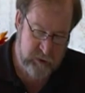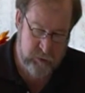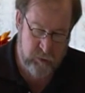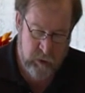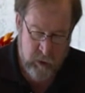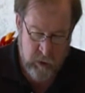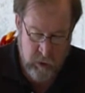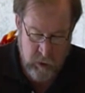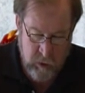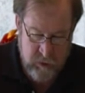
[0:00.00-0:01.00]
going to
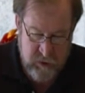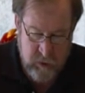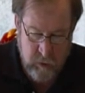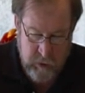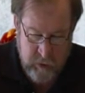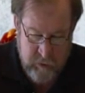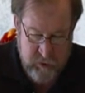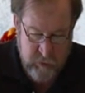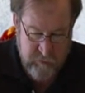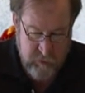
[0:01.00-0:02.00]
slow down
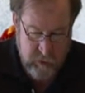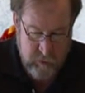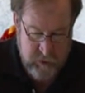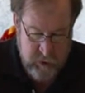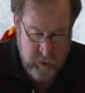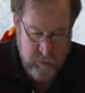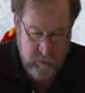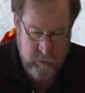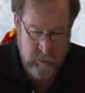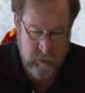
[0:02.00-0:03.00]
the sweep frequency.